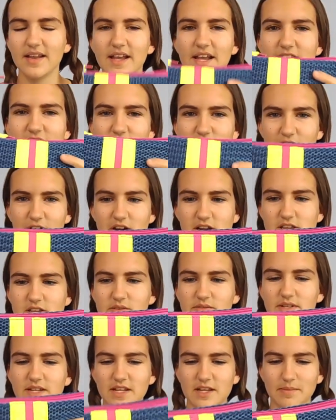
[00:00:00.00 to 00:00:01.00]
It's a very
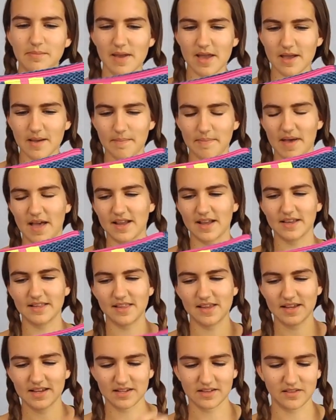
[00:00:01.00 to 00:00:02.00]
unique makeup bag. I
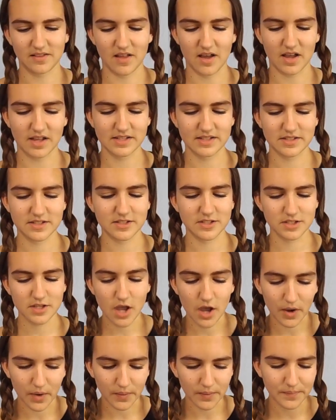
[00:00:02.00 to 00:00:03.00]
like it a lot.
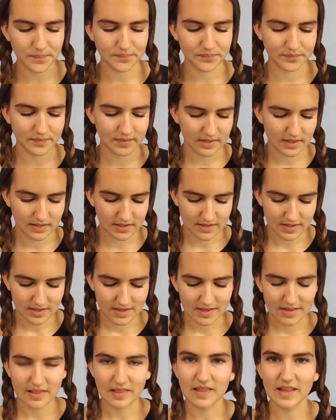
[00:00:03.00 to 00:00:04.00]
So
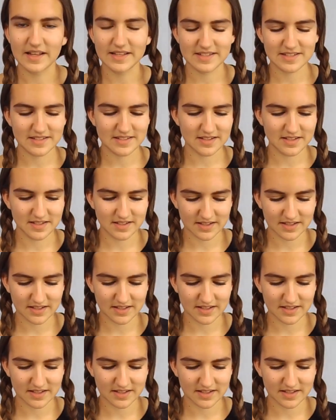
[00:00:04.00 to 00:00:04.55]
let's